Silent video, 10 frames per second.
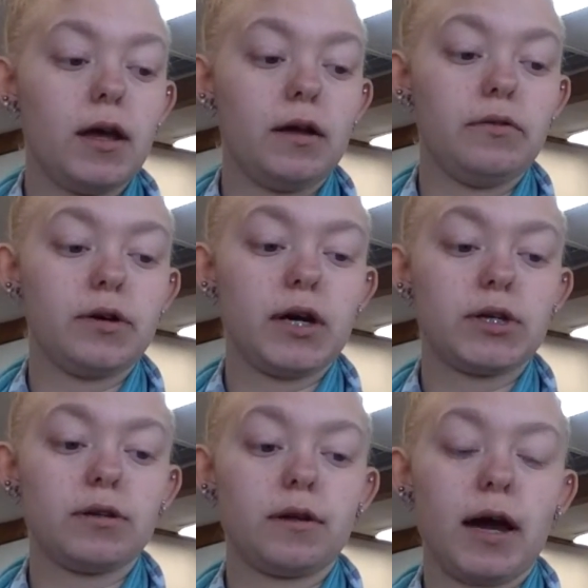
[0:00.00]
And you
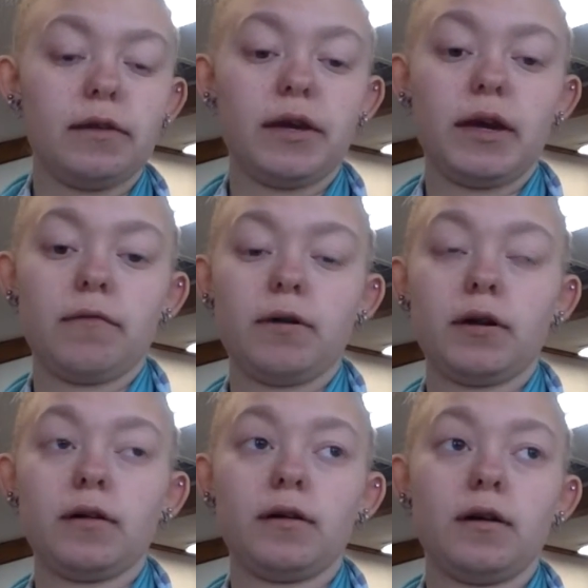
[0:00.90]
guys should highly
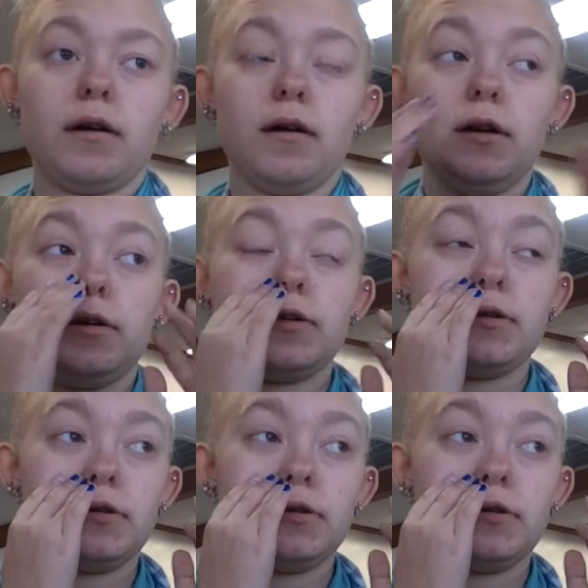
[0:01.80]
give it...